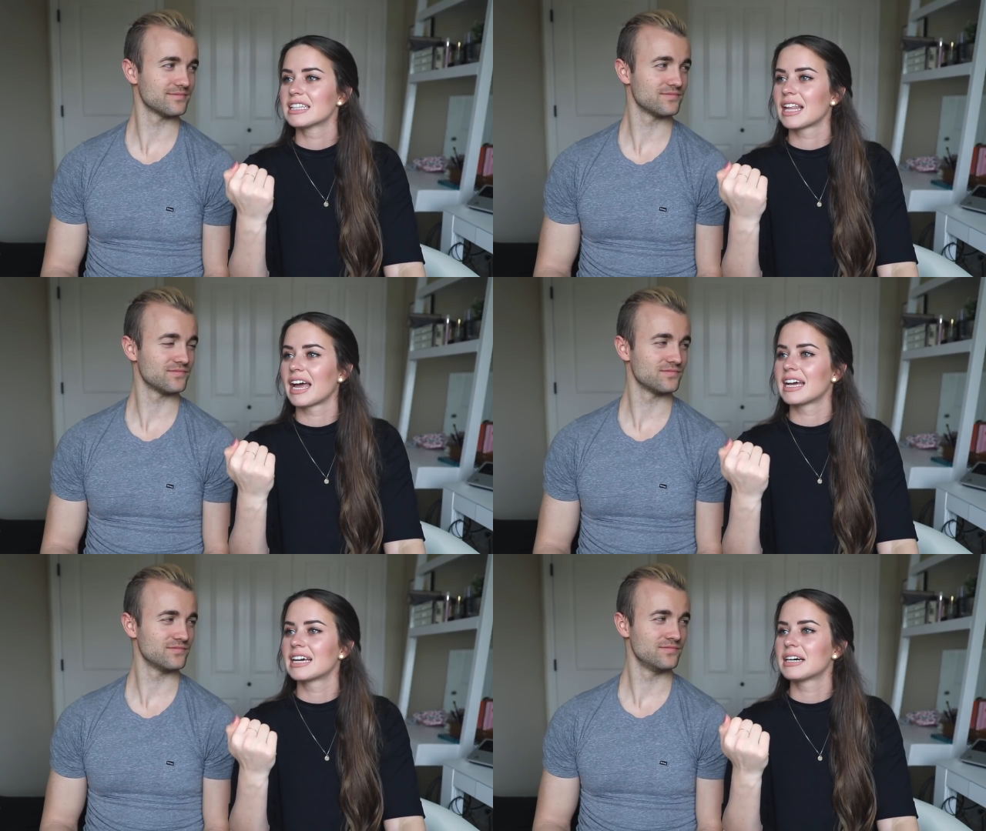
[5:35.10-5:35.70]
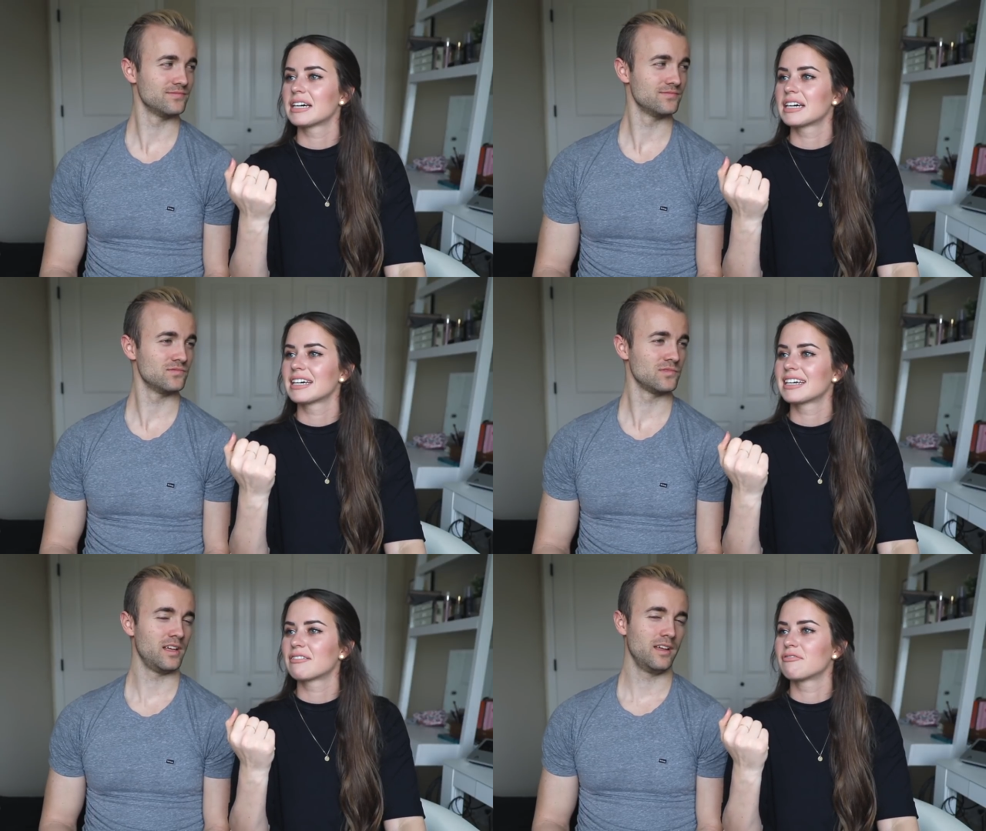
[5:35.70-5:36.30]
Speaker 1: like
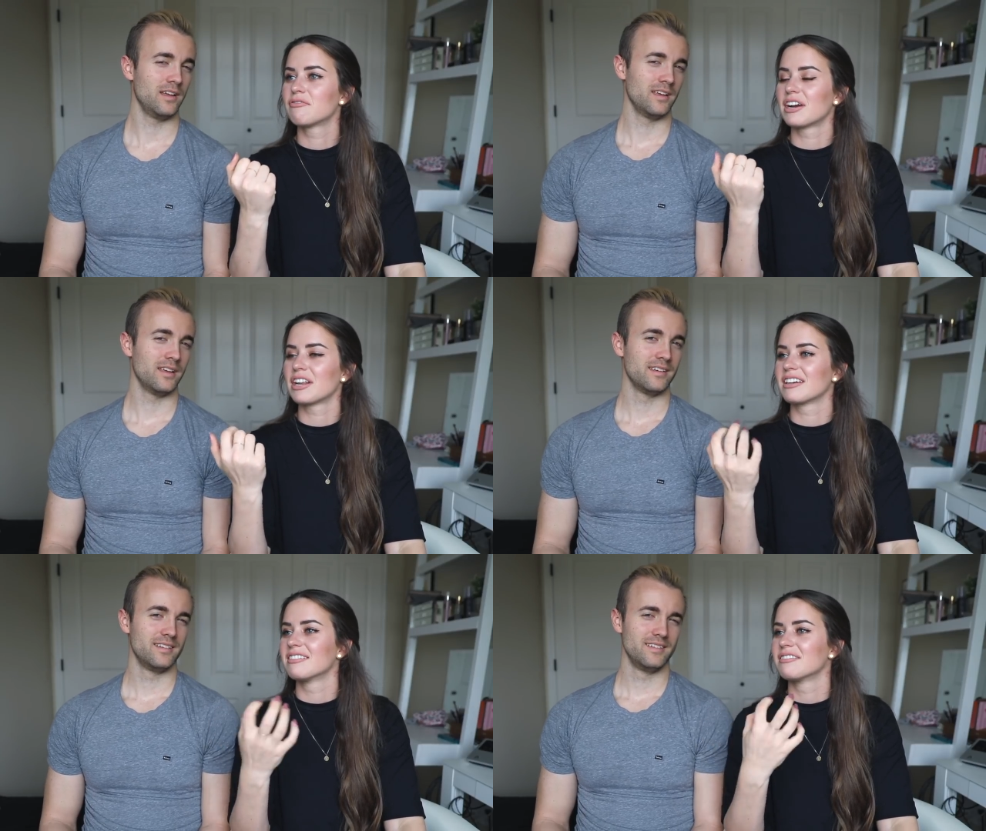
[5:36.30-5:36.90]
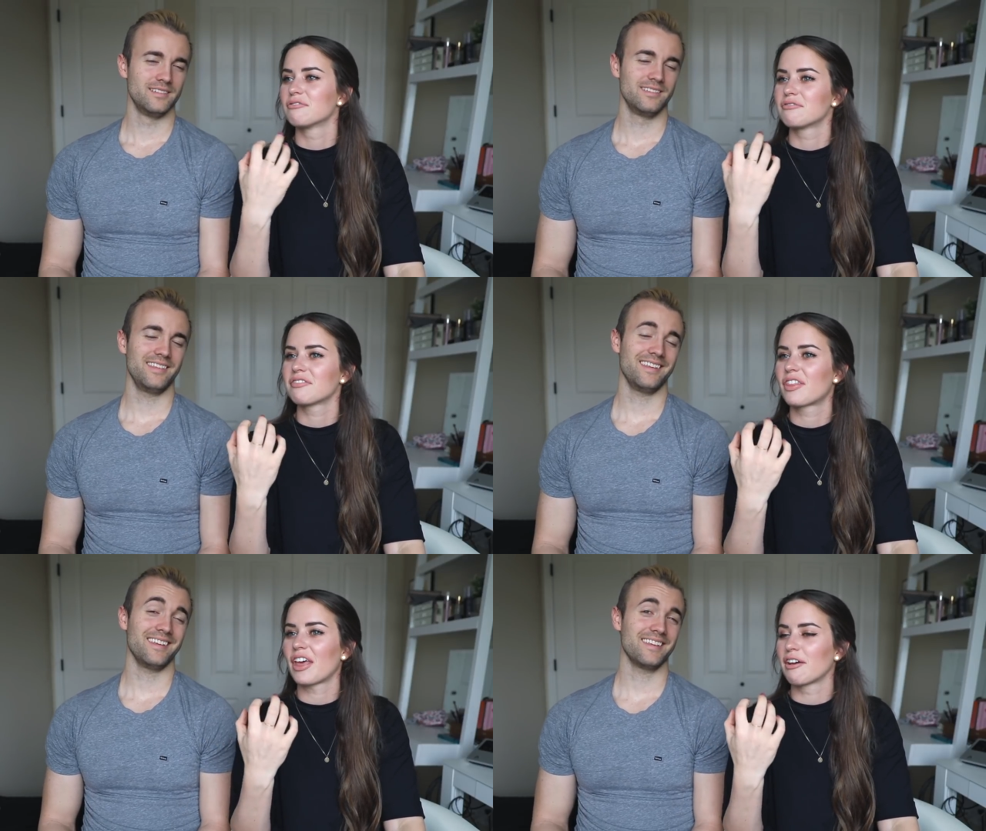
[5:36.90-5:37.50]
ridden
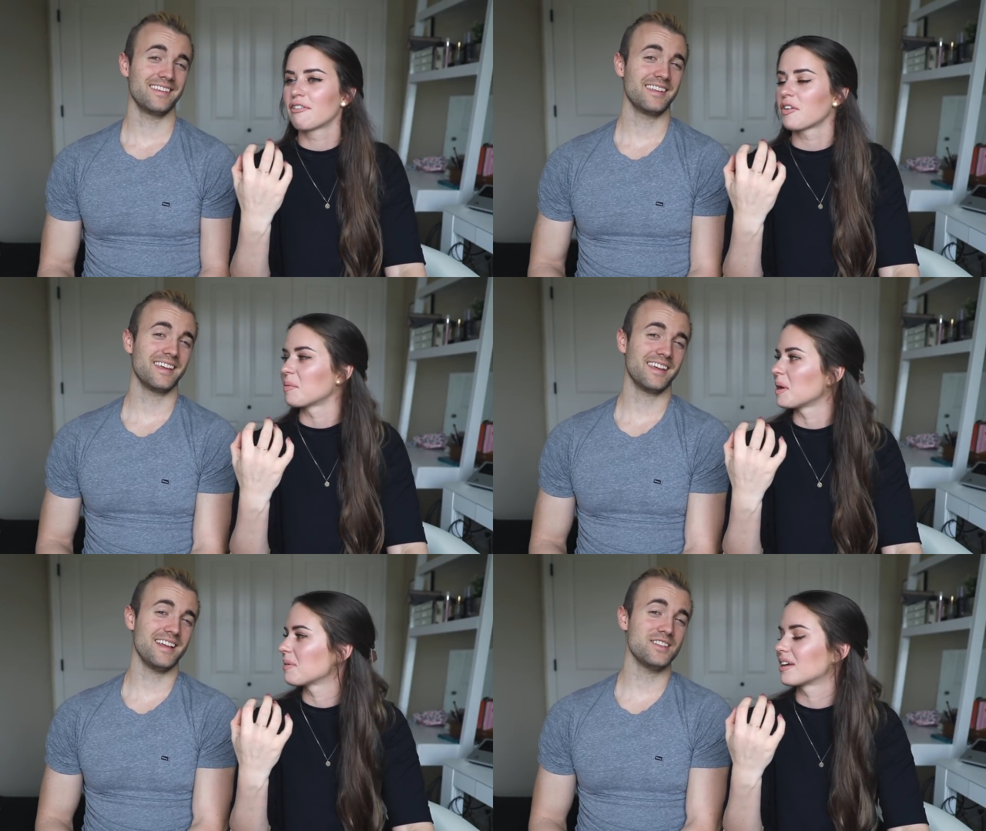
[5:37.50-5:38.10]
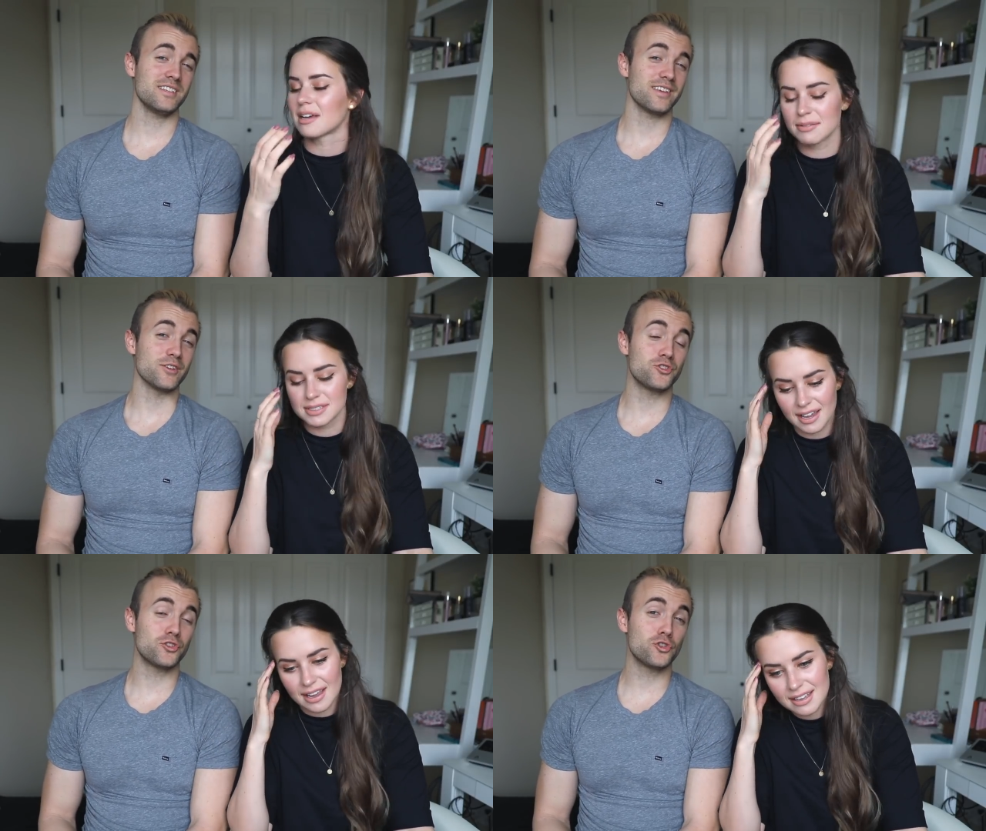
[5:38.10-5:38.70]
thing for me Kenzie's because I was
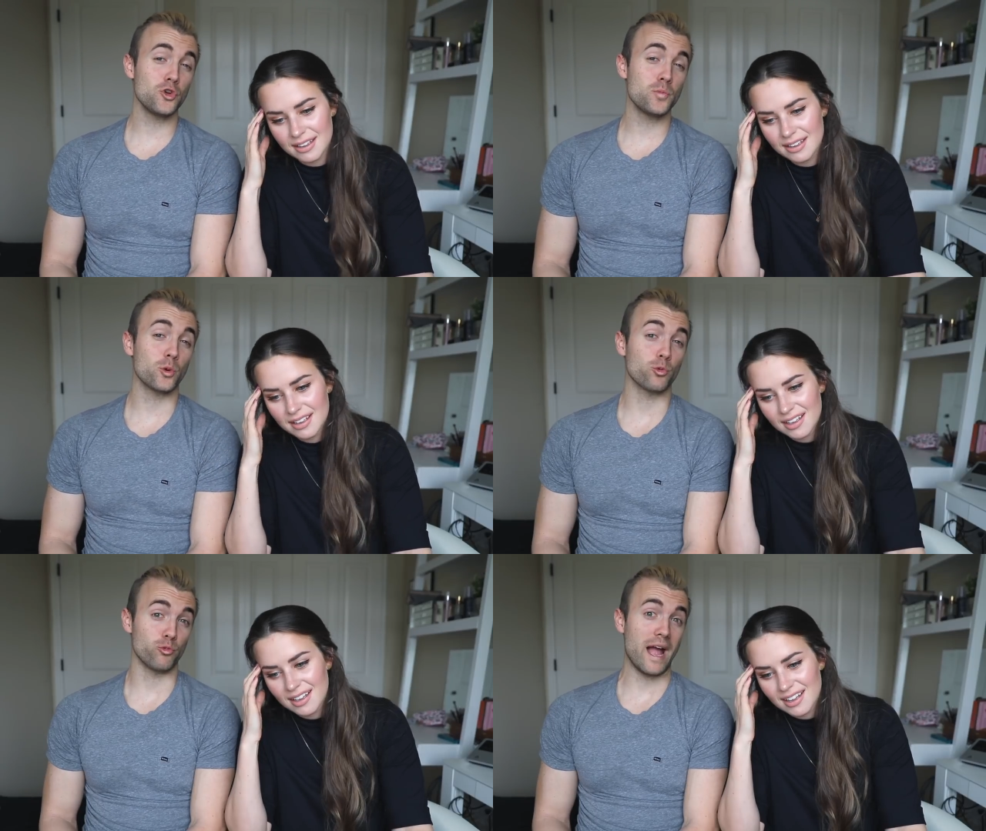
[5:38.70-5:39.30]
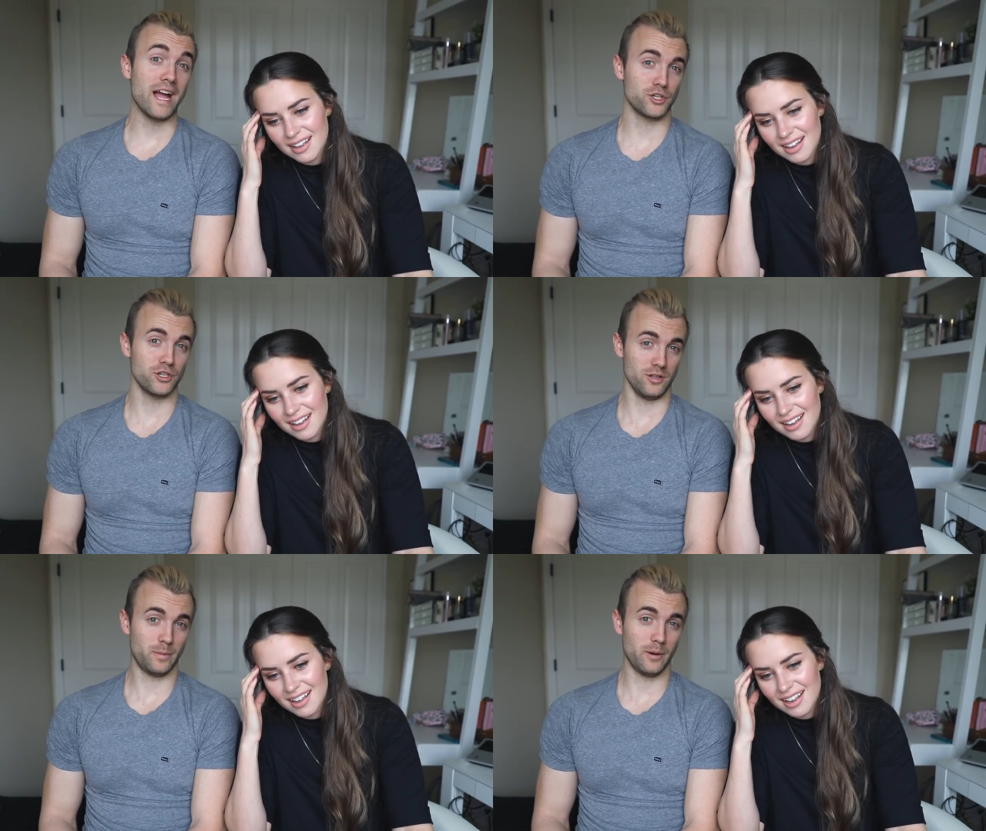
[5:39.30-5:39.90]
like
Speaker 2: super
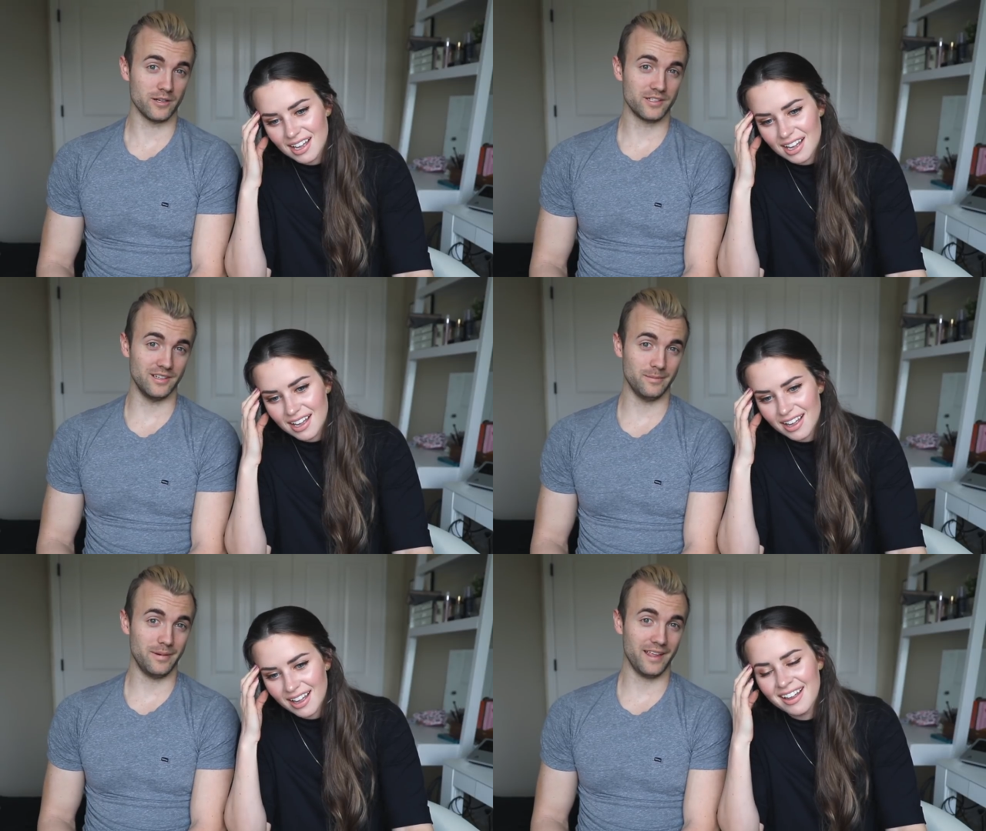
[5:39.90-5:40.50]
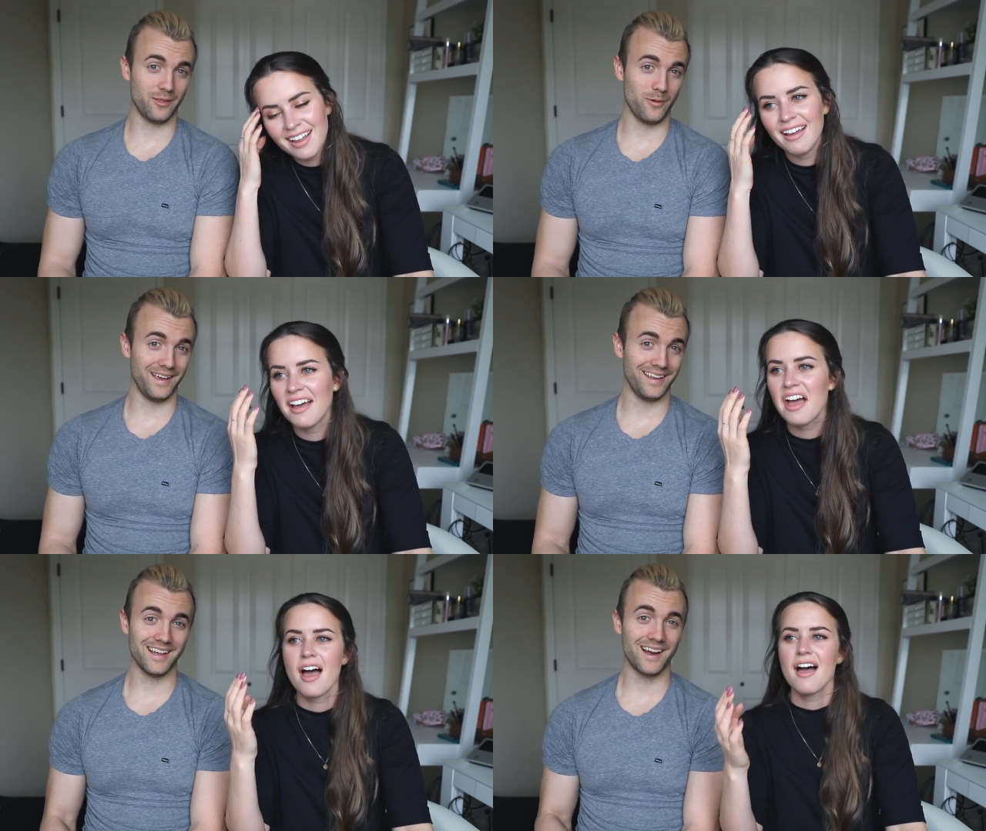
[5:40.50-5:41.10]
rational person, by the
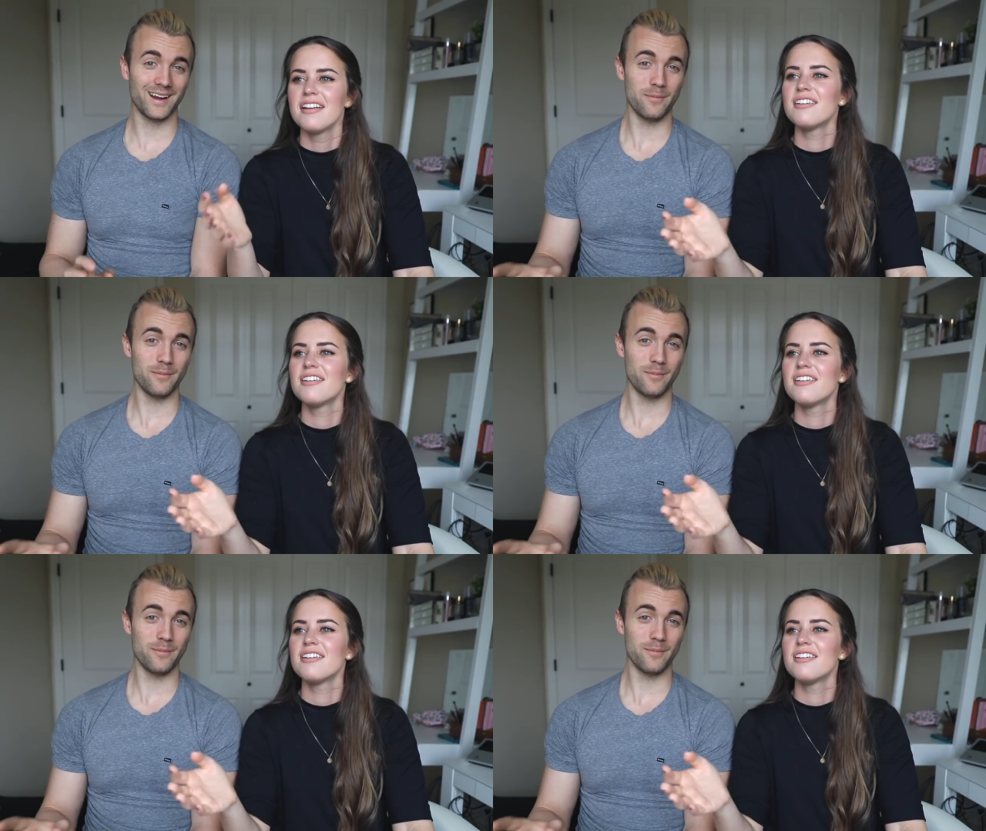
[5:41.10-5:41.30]
way, not an